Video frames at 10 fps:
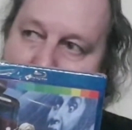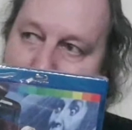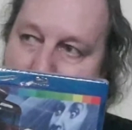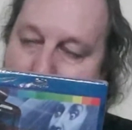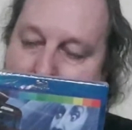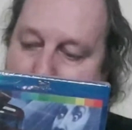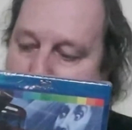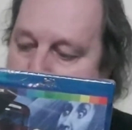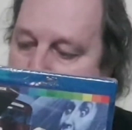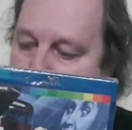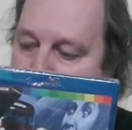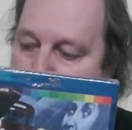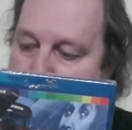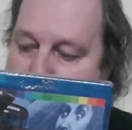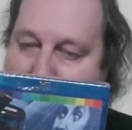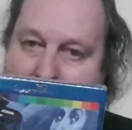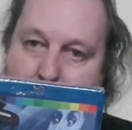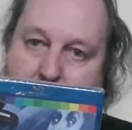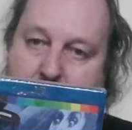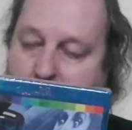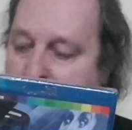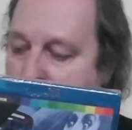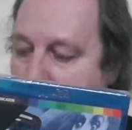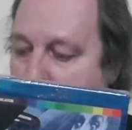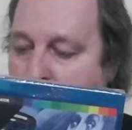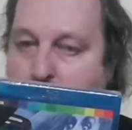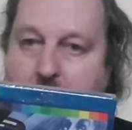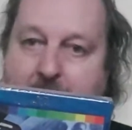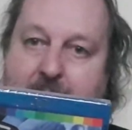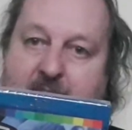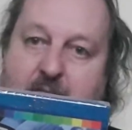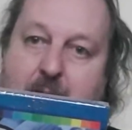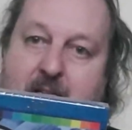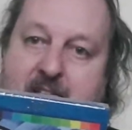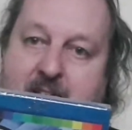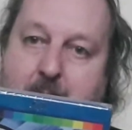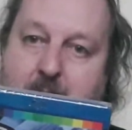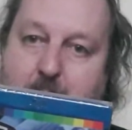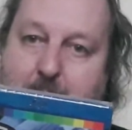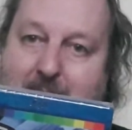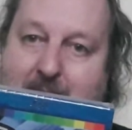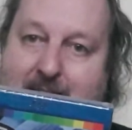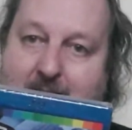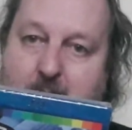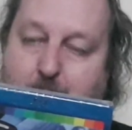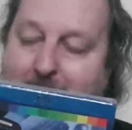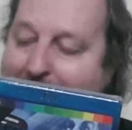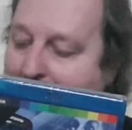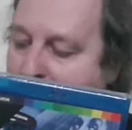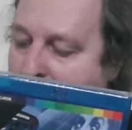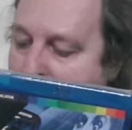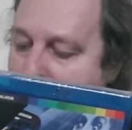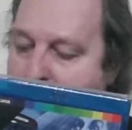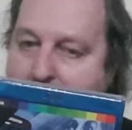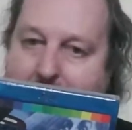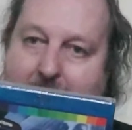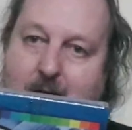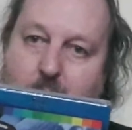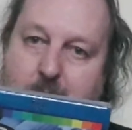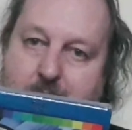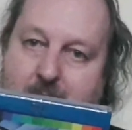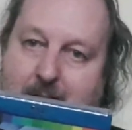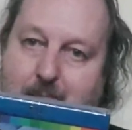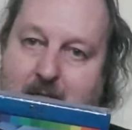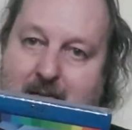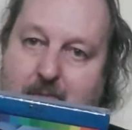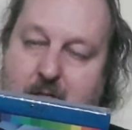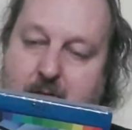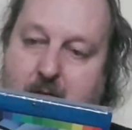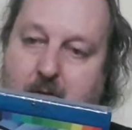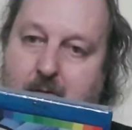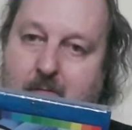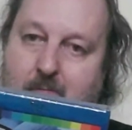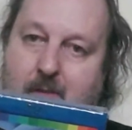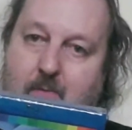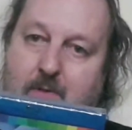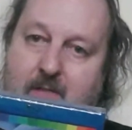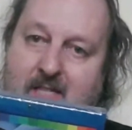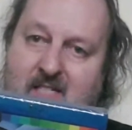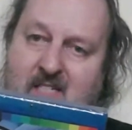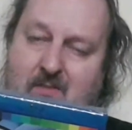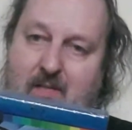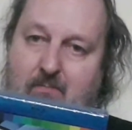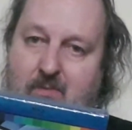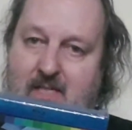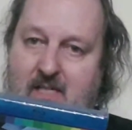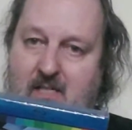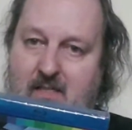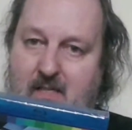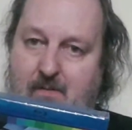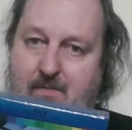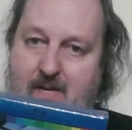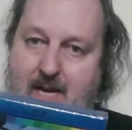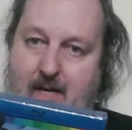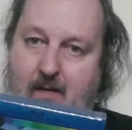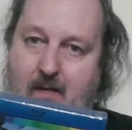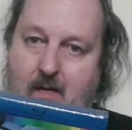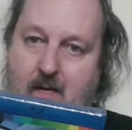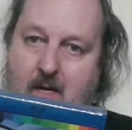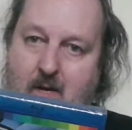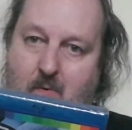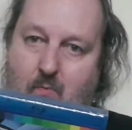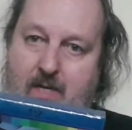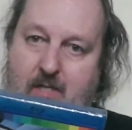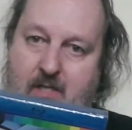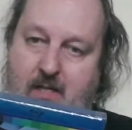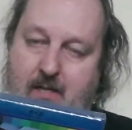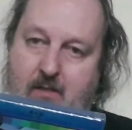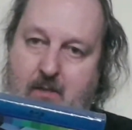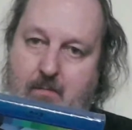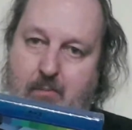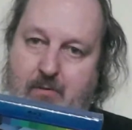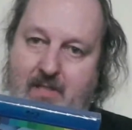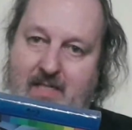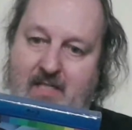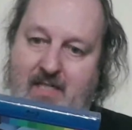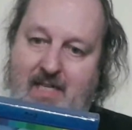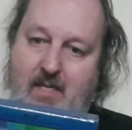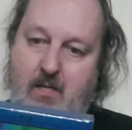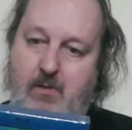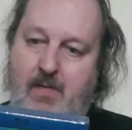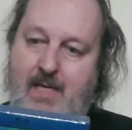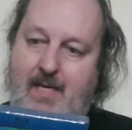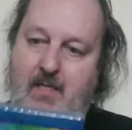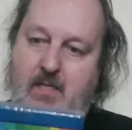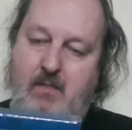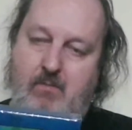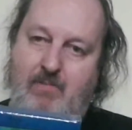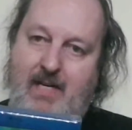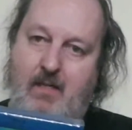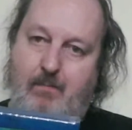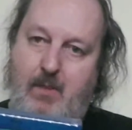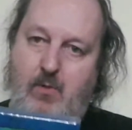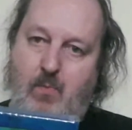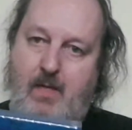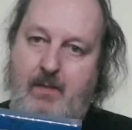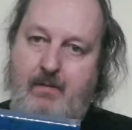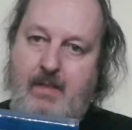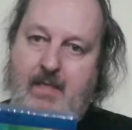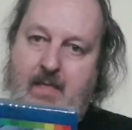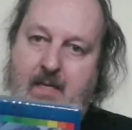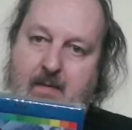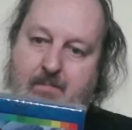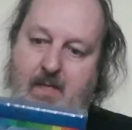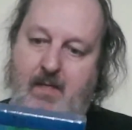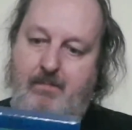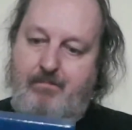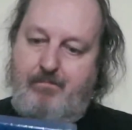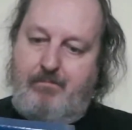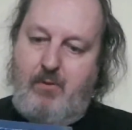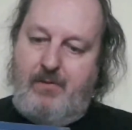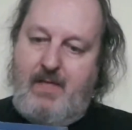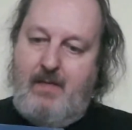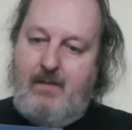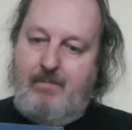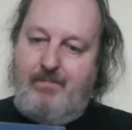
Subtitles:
maybe at the warehouse, I don't know, and some of them have been sent back, and what's happened is Amazon have gone, right, well, the discs are in decent enough nick, we're just going to put the disc in a new case, regular blue one, put the